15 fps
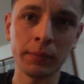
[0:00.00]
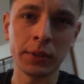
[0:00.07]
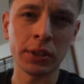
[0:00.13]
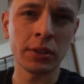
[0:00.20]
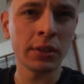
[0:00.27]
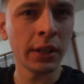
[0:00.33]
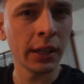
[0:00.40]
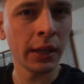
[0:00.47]
You're
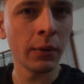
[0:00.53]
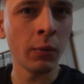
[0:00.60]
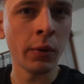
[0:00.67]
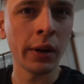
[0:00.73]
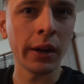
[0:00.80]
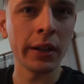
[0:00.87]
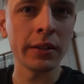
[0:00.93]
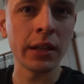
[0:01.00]
just sending it
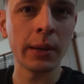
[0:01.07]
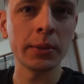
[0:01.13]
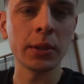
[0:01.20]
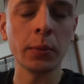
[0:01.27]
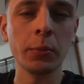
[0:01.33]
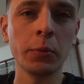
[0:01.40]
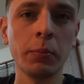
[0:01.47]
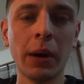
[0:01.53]
one at a time.
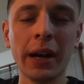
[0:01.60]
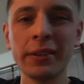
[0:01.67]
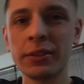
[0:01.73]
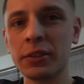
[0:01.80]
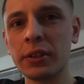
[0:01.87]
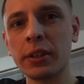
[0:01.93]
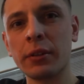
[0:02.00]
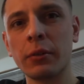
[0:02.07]
Someone buys
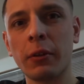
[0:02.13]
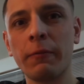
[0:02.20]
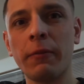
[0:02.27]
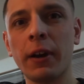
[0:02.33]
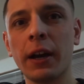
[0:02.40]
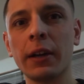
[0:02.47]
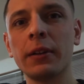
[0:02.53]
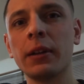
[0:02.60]
it, you get
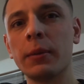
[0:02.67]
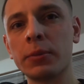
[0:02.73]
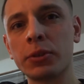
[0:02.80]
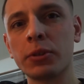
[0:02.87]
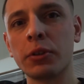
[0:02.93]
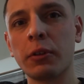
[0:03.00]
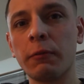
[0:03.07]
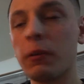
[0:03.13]
notified, I'm
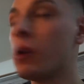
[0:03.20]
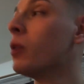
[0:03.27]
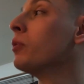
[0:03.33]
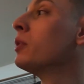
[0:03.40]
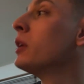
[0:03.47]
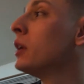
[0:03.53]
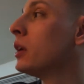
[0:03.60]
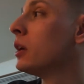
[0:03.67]
sure on the phone,